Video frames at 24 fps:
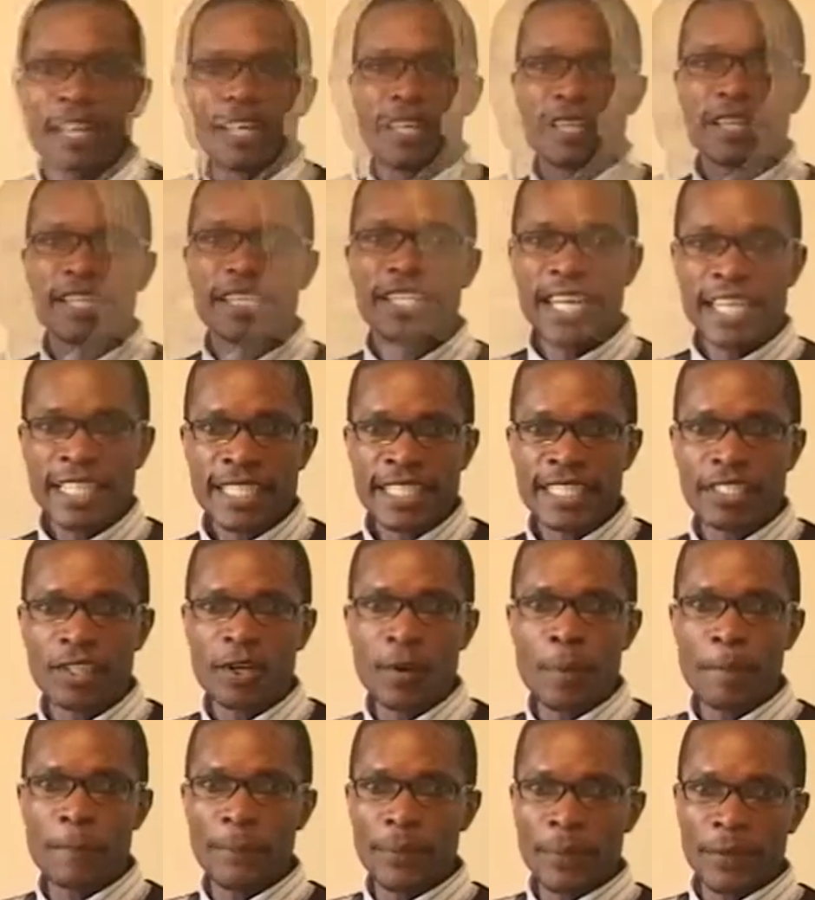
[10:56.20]
The next
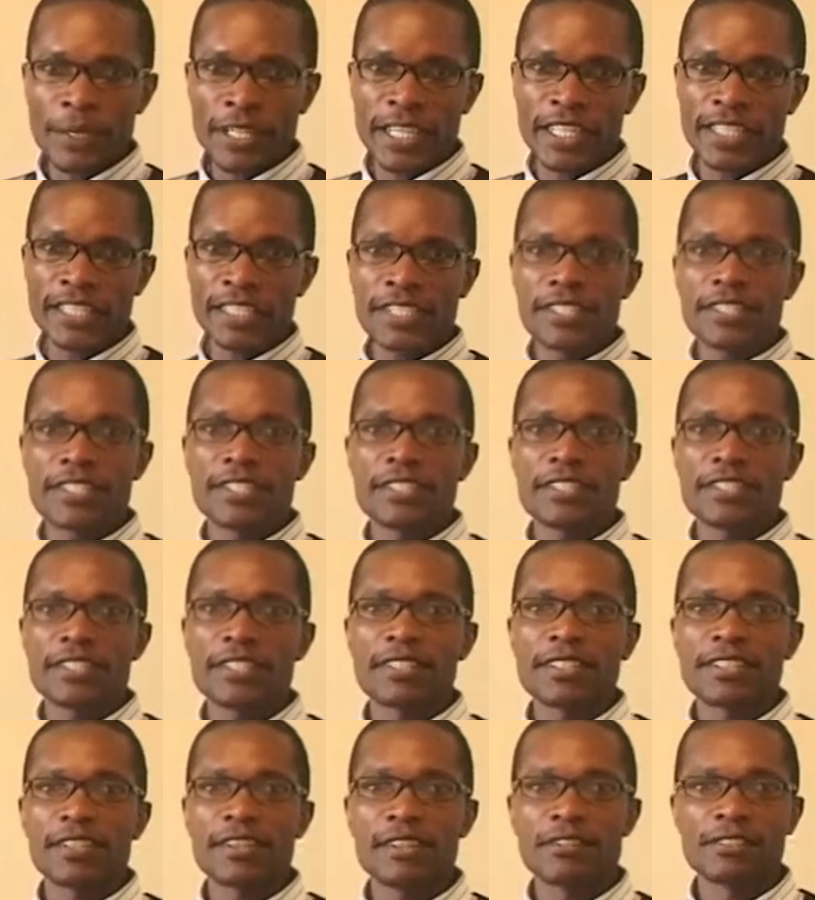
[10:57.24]
component
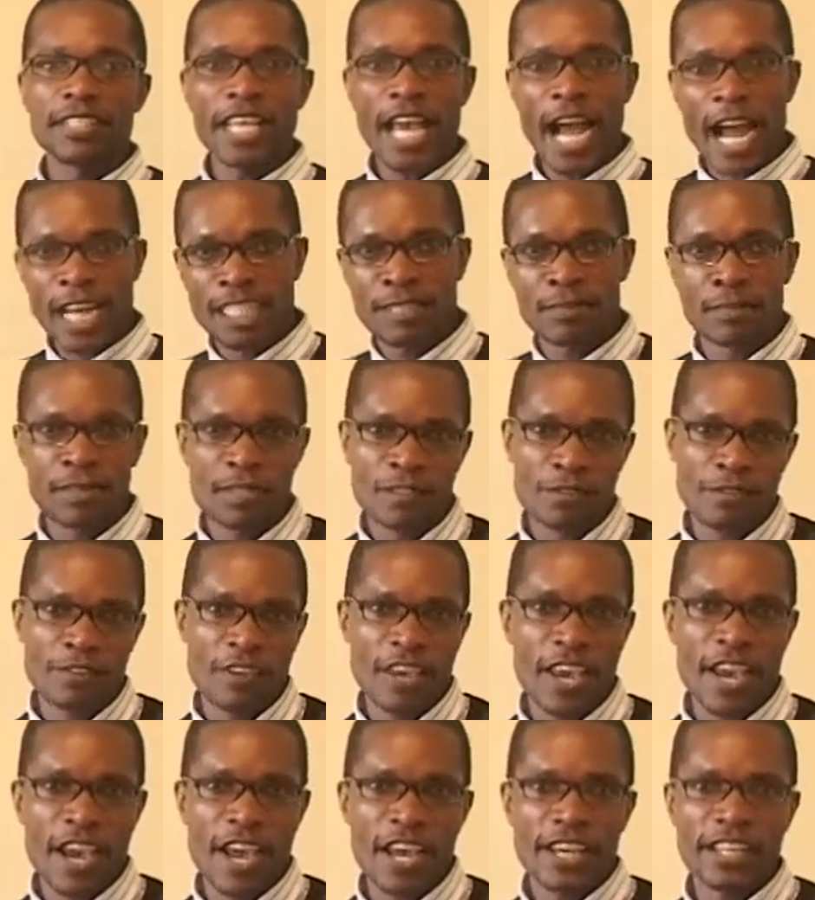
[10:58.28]
of the
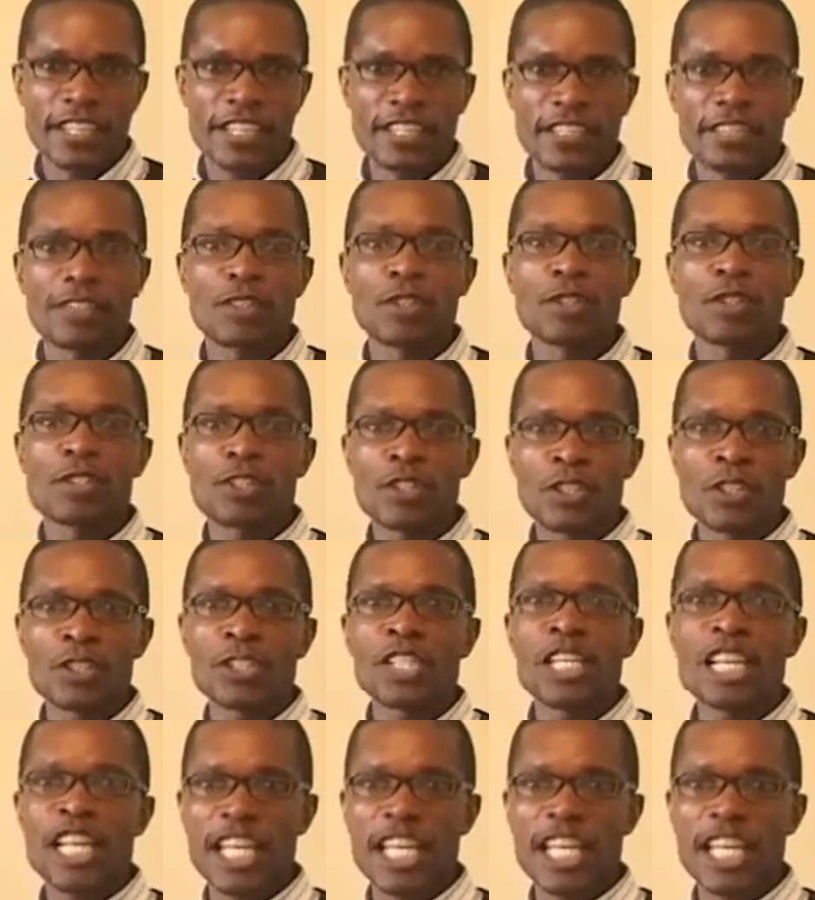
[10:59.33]
atmosphere is ozone